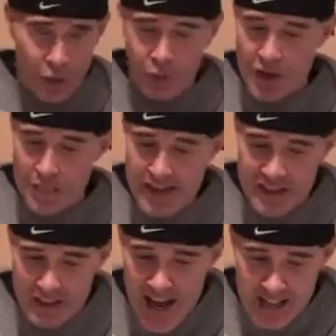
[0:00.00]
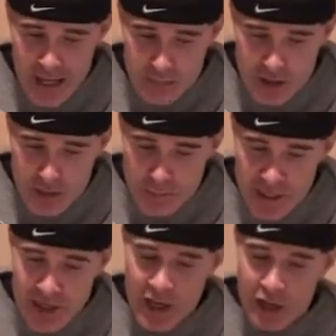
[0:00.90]
What a mess that game's going to
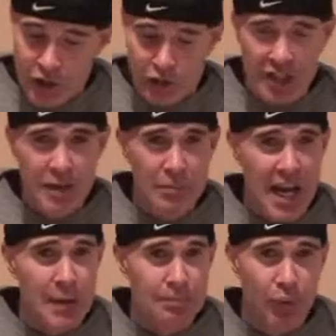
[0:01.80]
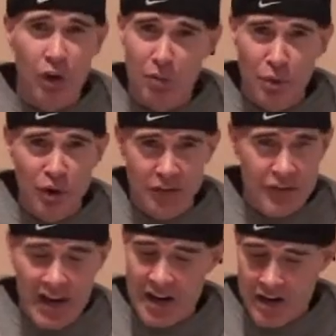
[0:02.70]
be. Green Bay at Baltimore,
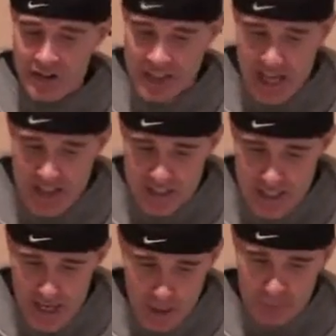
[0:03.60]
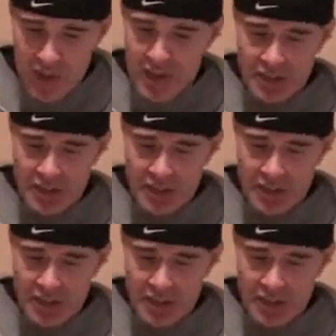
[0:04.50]
very tasty game.